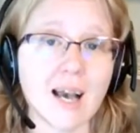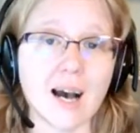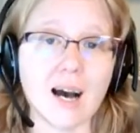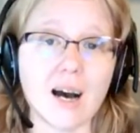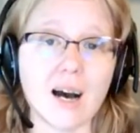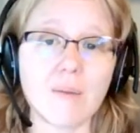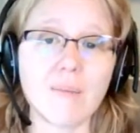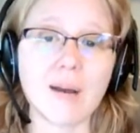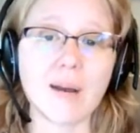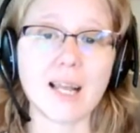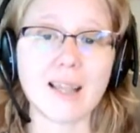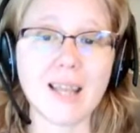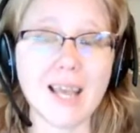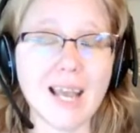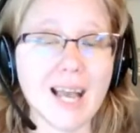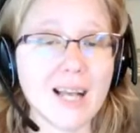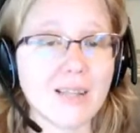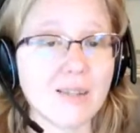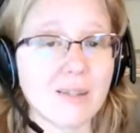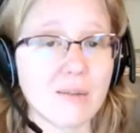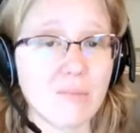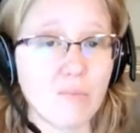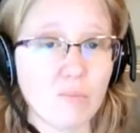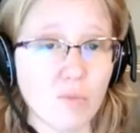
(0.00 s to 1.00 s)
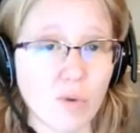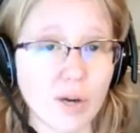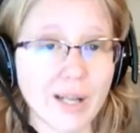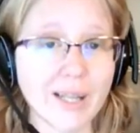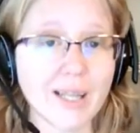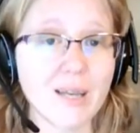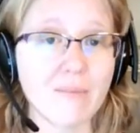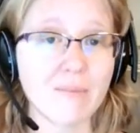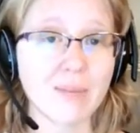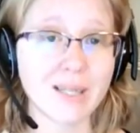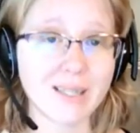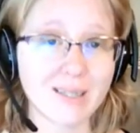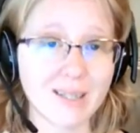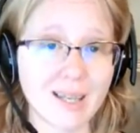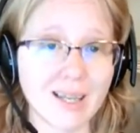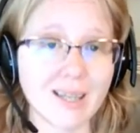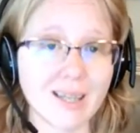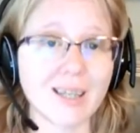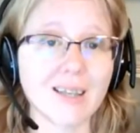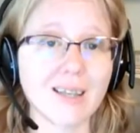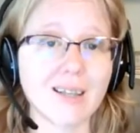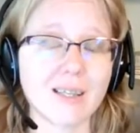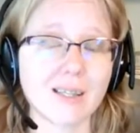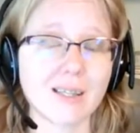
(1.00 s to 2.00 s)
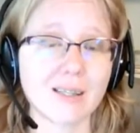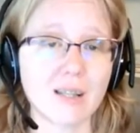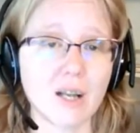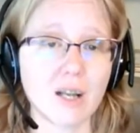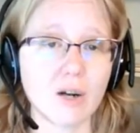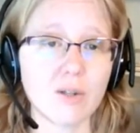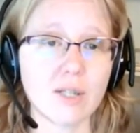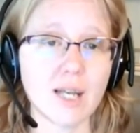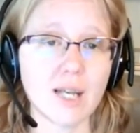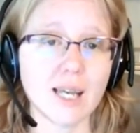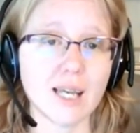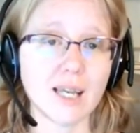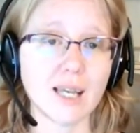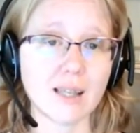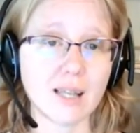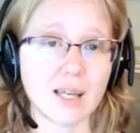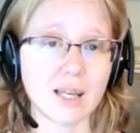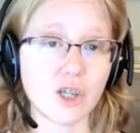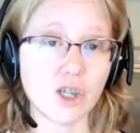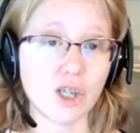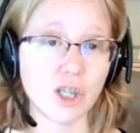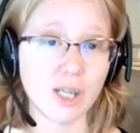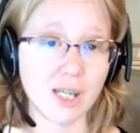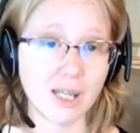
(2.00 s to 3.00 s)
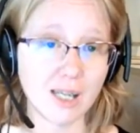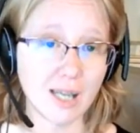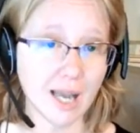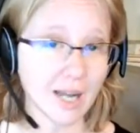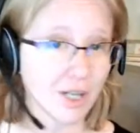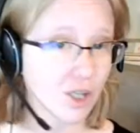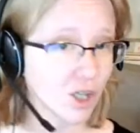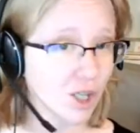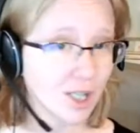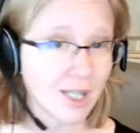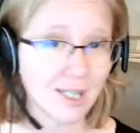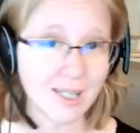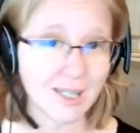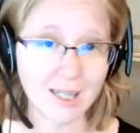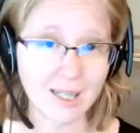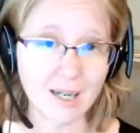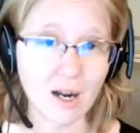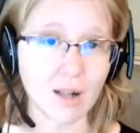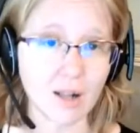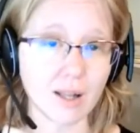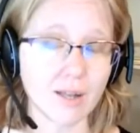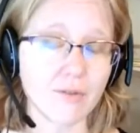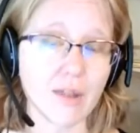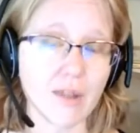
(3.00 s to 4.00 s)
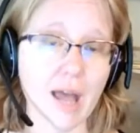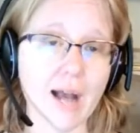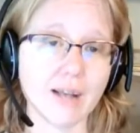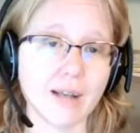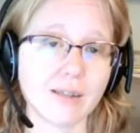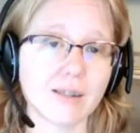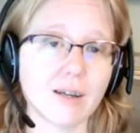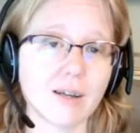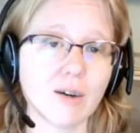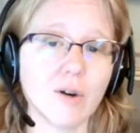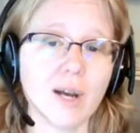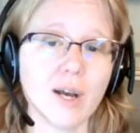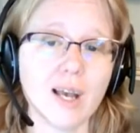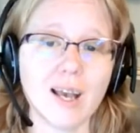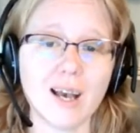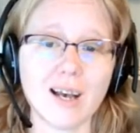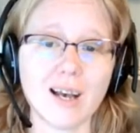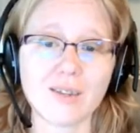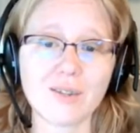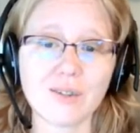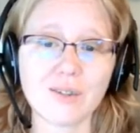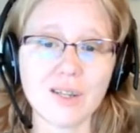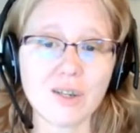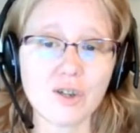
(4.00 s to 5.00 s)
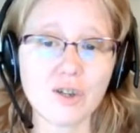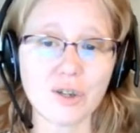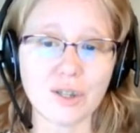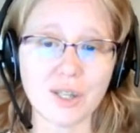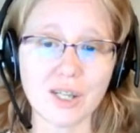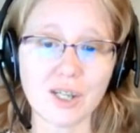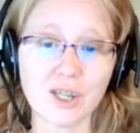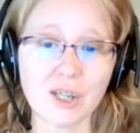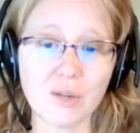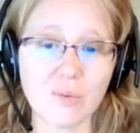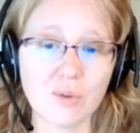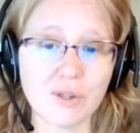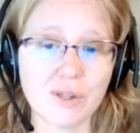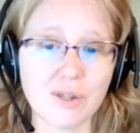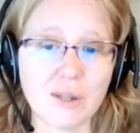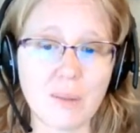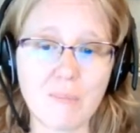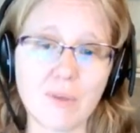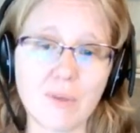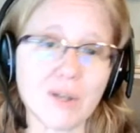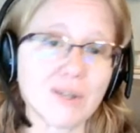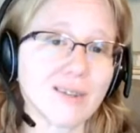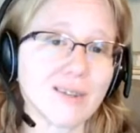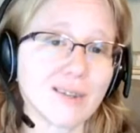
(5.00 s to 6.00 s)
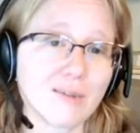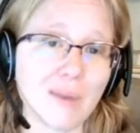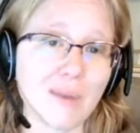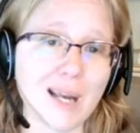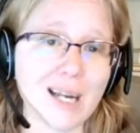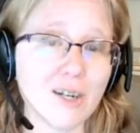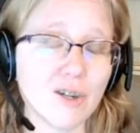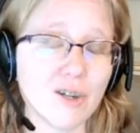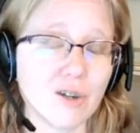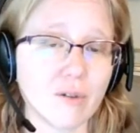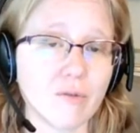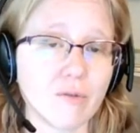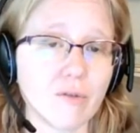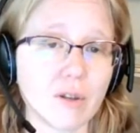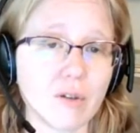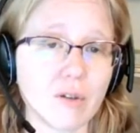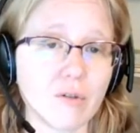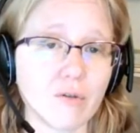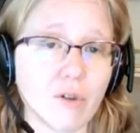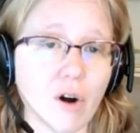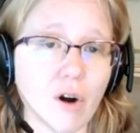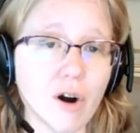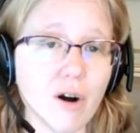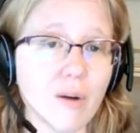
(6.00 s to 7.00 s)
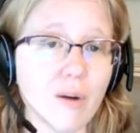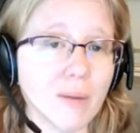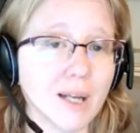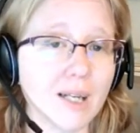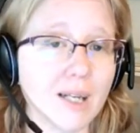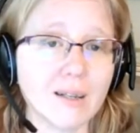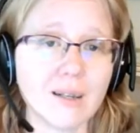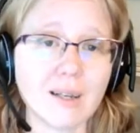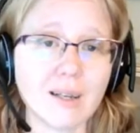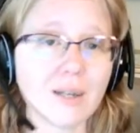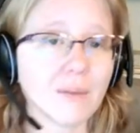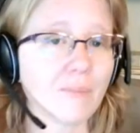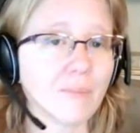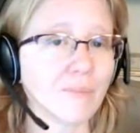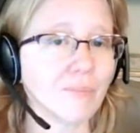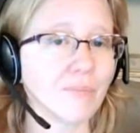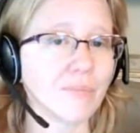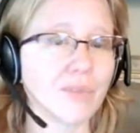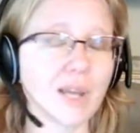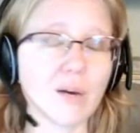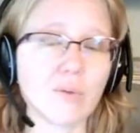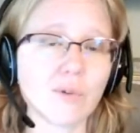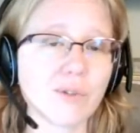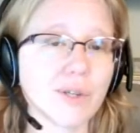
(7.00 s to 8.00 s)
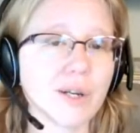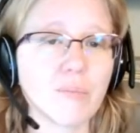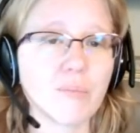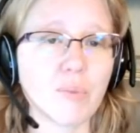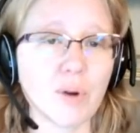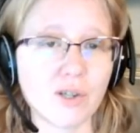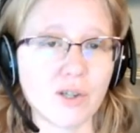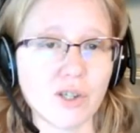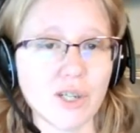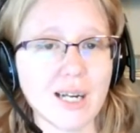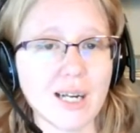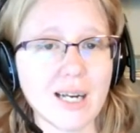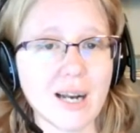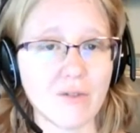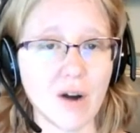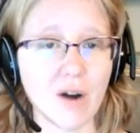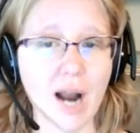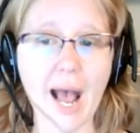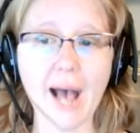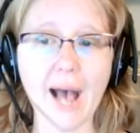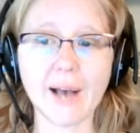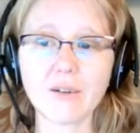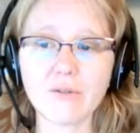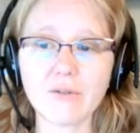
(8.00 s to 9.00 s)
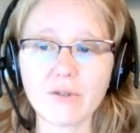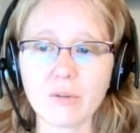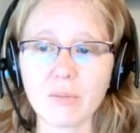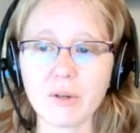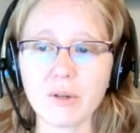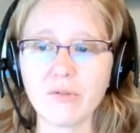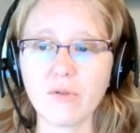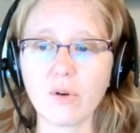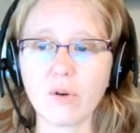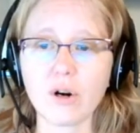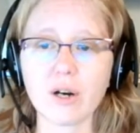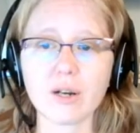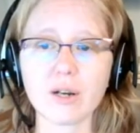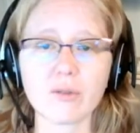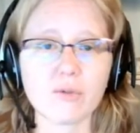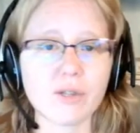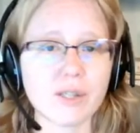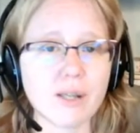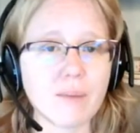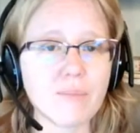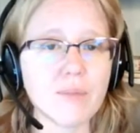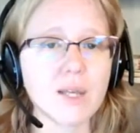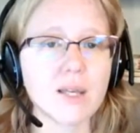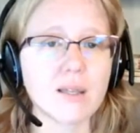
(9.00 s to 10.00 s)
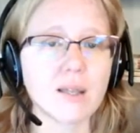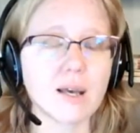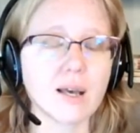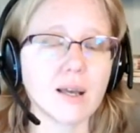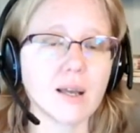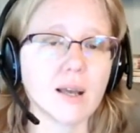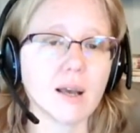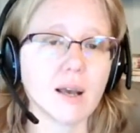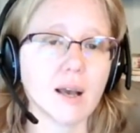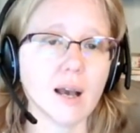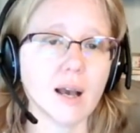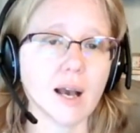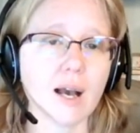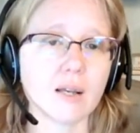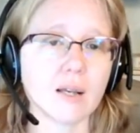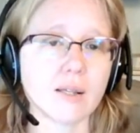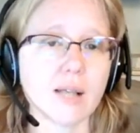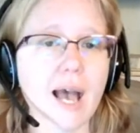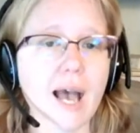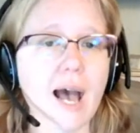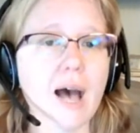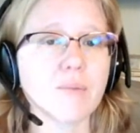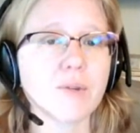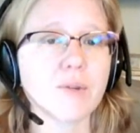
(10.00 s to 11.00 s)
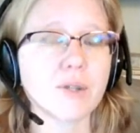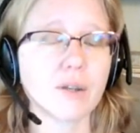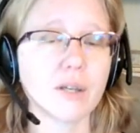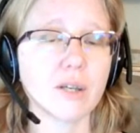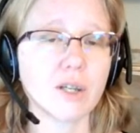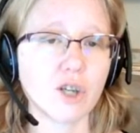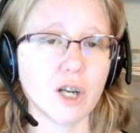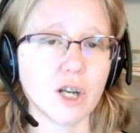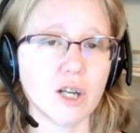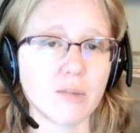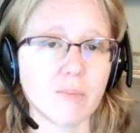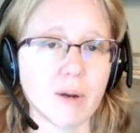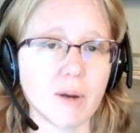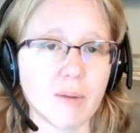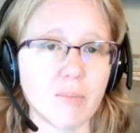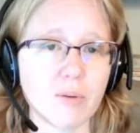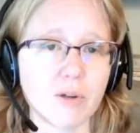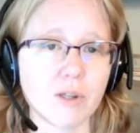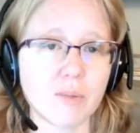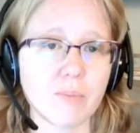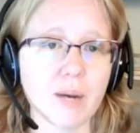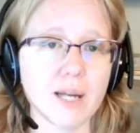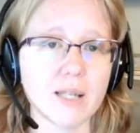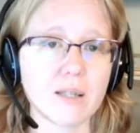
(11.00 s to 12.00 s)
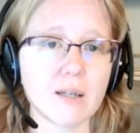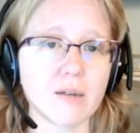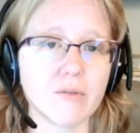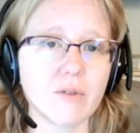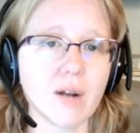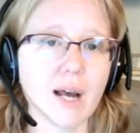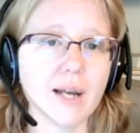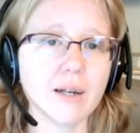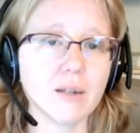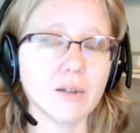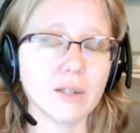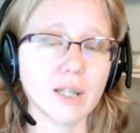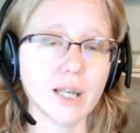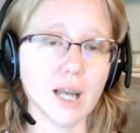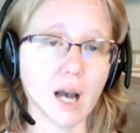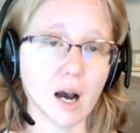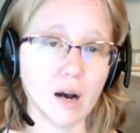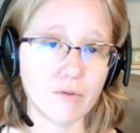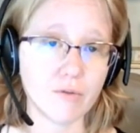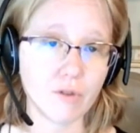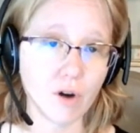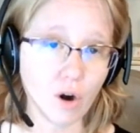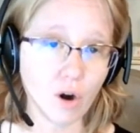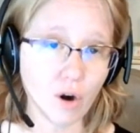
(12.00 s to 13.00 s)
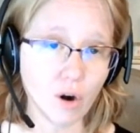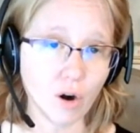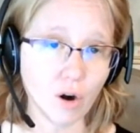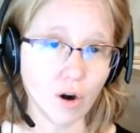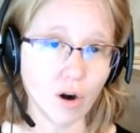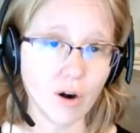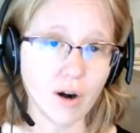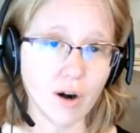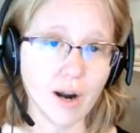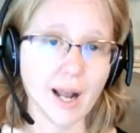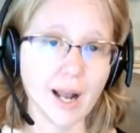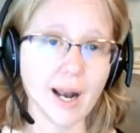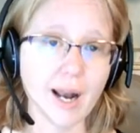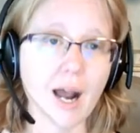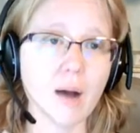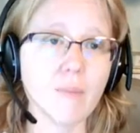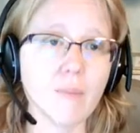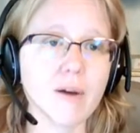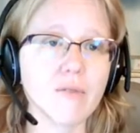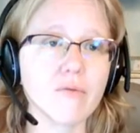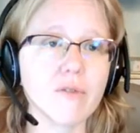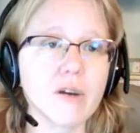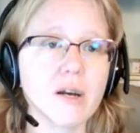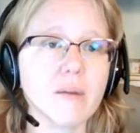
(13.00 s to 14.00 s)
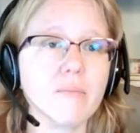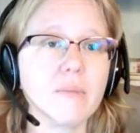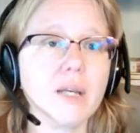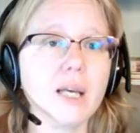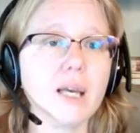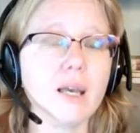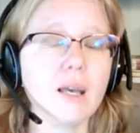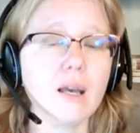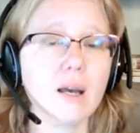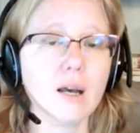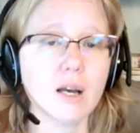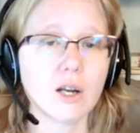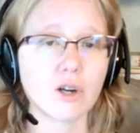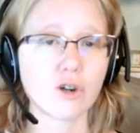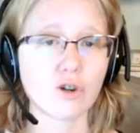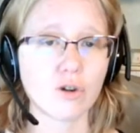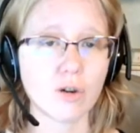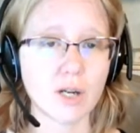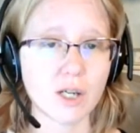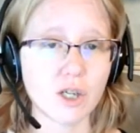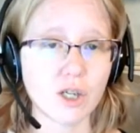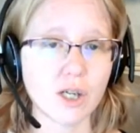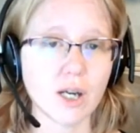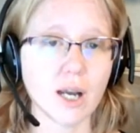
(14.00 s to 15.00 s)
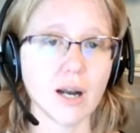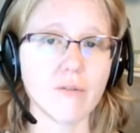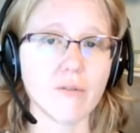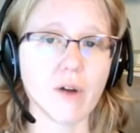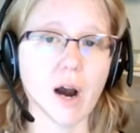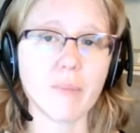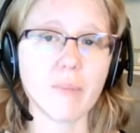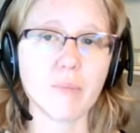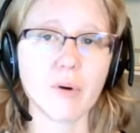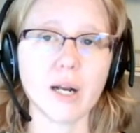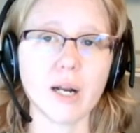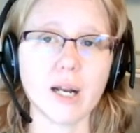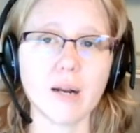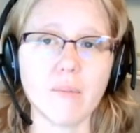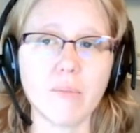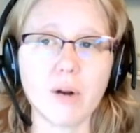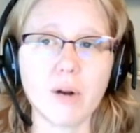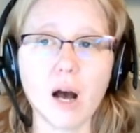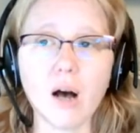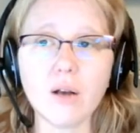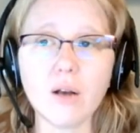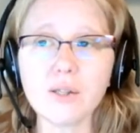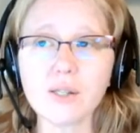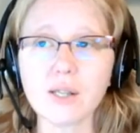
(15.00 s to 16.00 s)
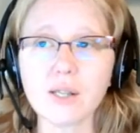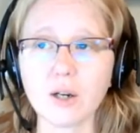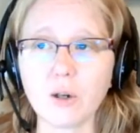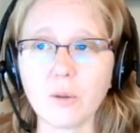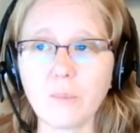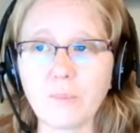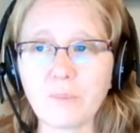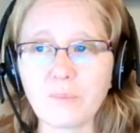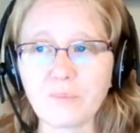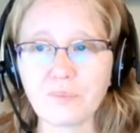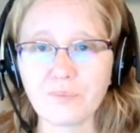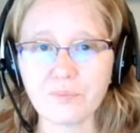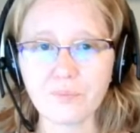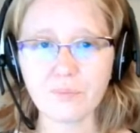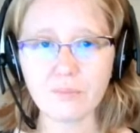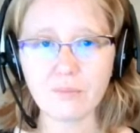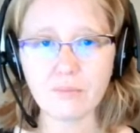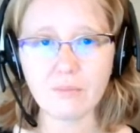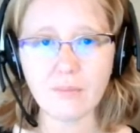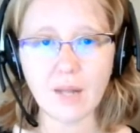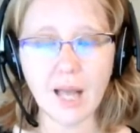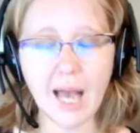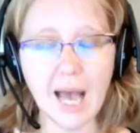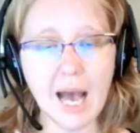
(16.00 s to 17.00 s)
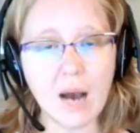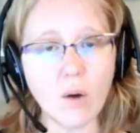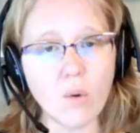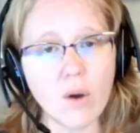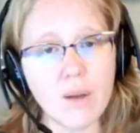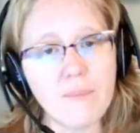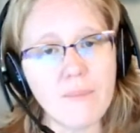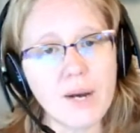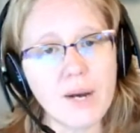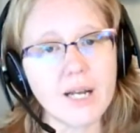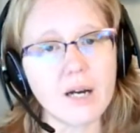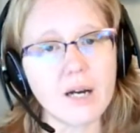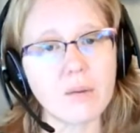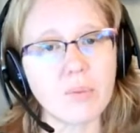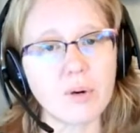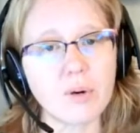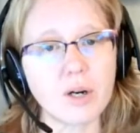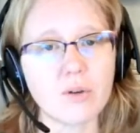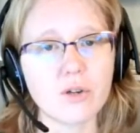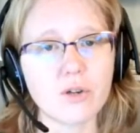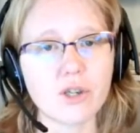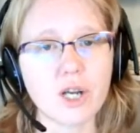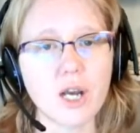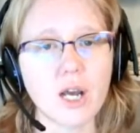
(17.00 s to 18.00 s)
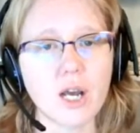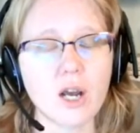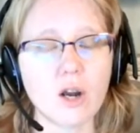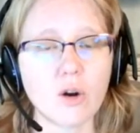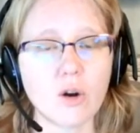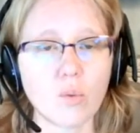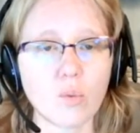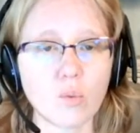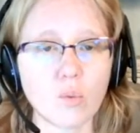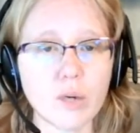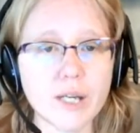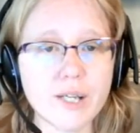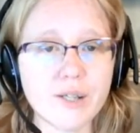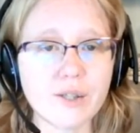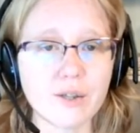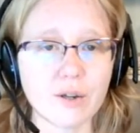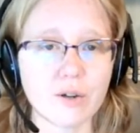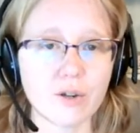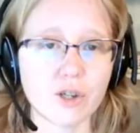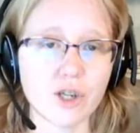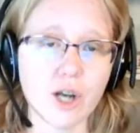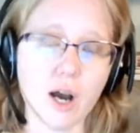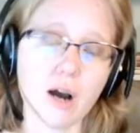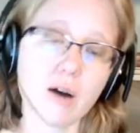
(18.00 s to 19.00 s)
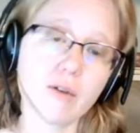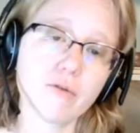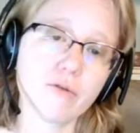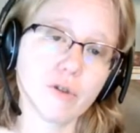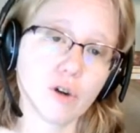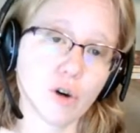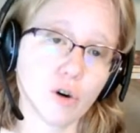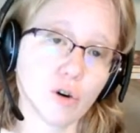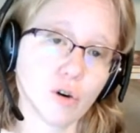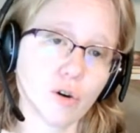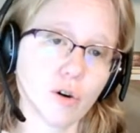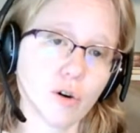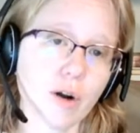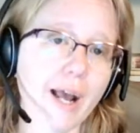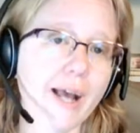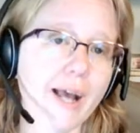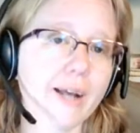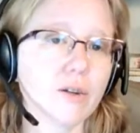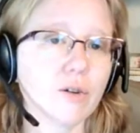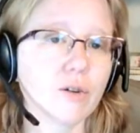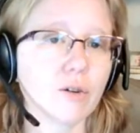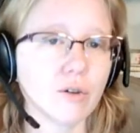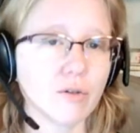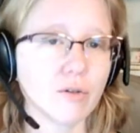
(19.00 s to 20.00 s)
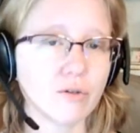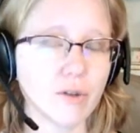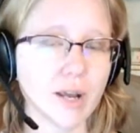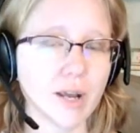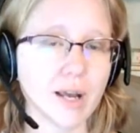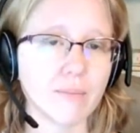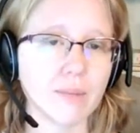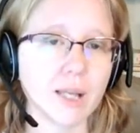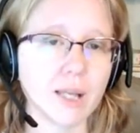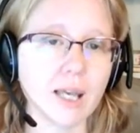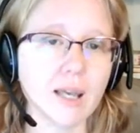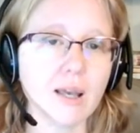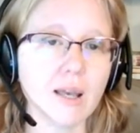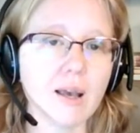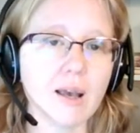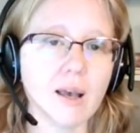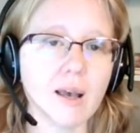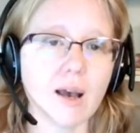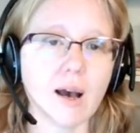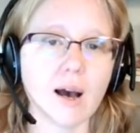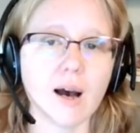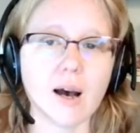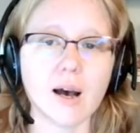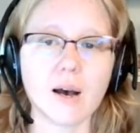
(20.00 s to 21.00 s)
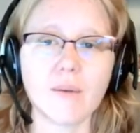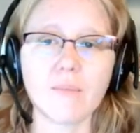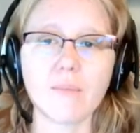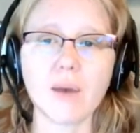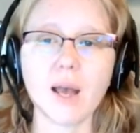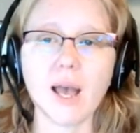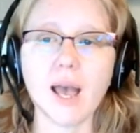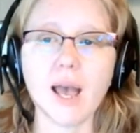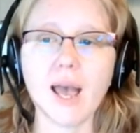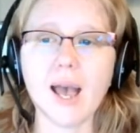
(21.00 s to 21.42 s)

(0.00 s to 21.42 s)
And they had some really meticulous note-taking that she did all of that. So essentially she was the business manager for the farm. And that was an impression I never had of her before. And it was something that has absolutely changed my perspective, not only of her and how my family tradition kind of operated, but also how I might approach research of her and her family and